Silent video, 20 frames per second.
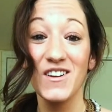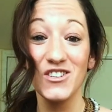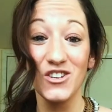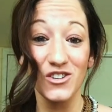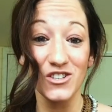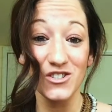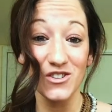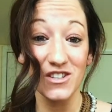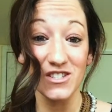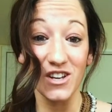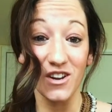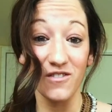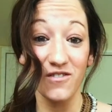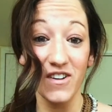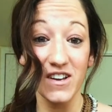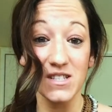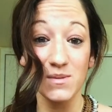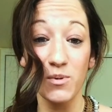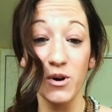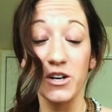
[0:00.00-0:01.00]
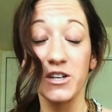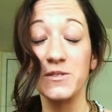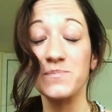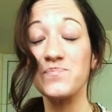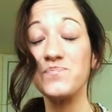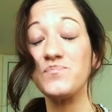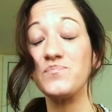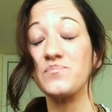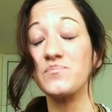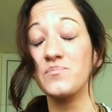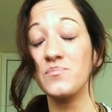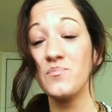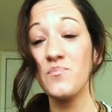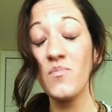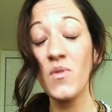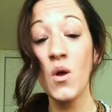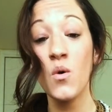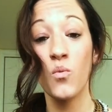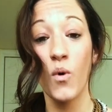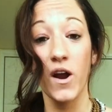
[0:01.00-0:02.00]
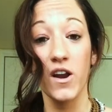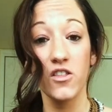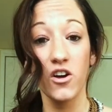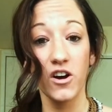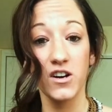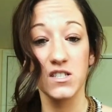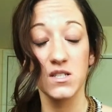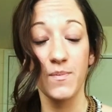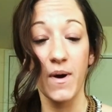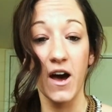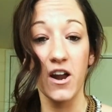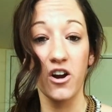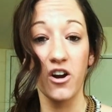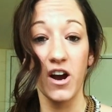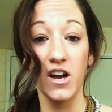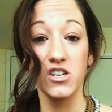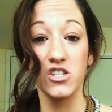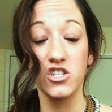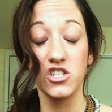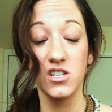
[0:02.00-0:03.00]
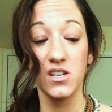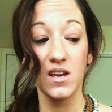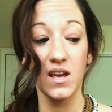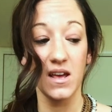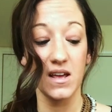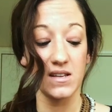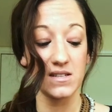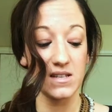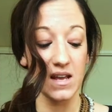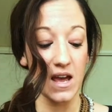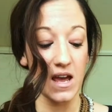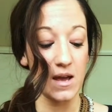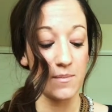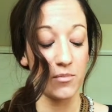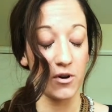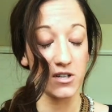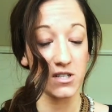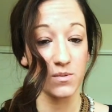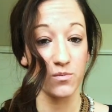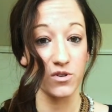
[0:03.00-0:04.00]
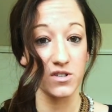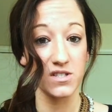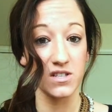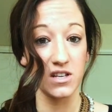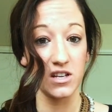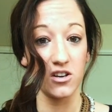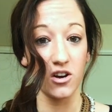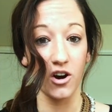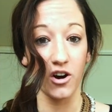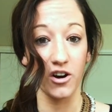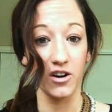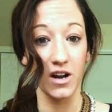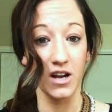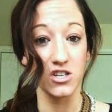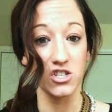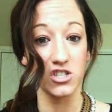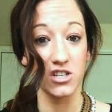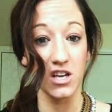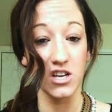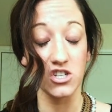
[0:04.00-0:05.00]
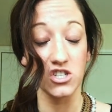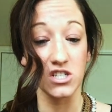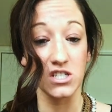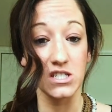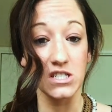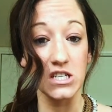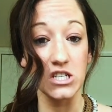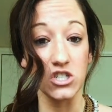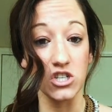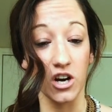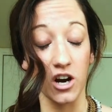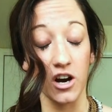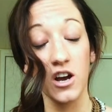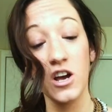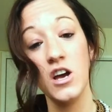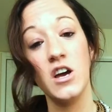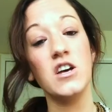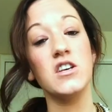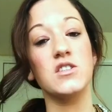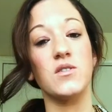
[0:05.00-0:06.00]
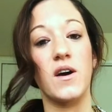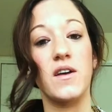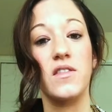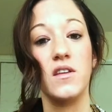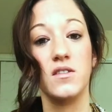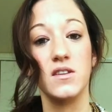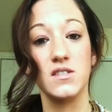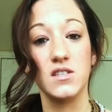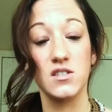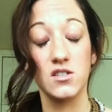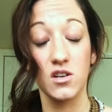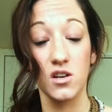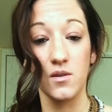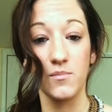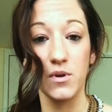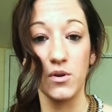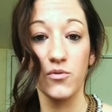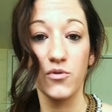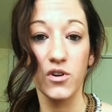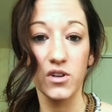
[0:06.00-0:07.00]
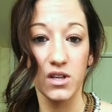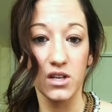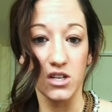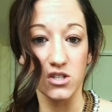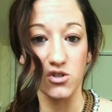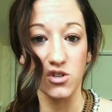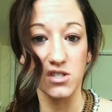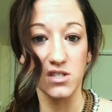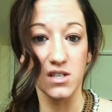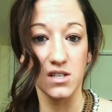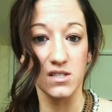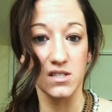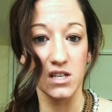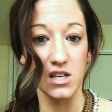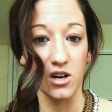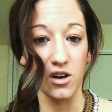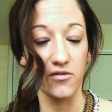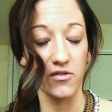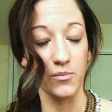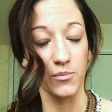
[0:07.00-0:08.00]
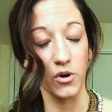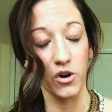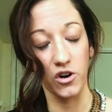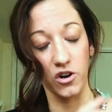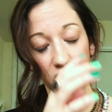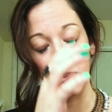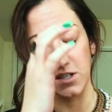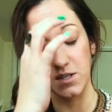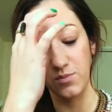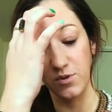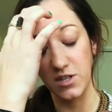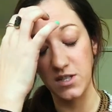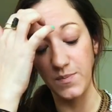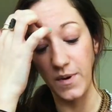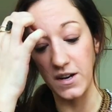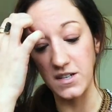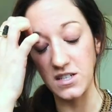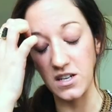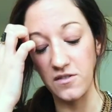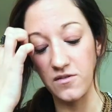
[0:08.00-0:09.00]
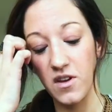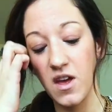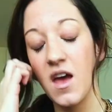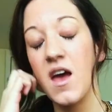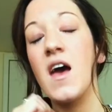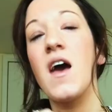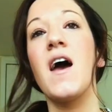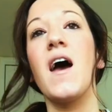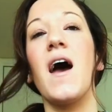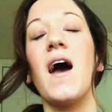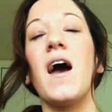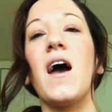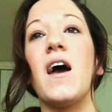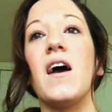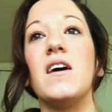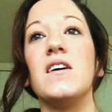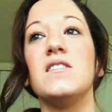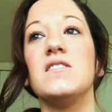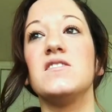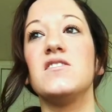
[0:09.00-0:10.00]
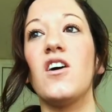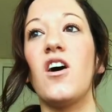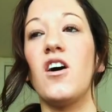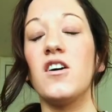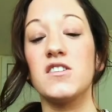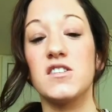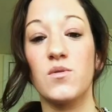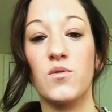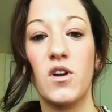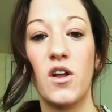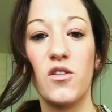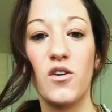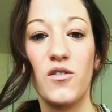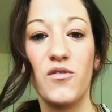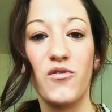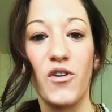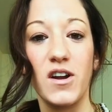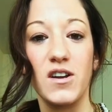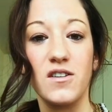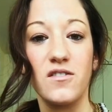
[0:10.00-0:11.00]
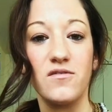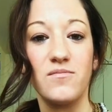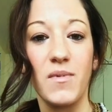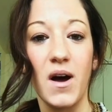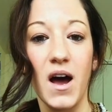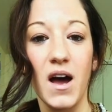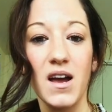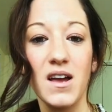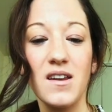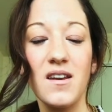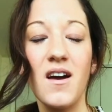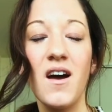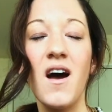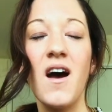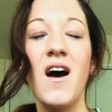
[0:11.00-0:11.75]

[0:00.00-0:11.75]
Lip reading: you can do this on Facebook. Why do the arts matter? And she is a Baltimore City art education teacher. So I think this is going to be really interesting to hear from her on this perspective. And also another friend of mine,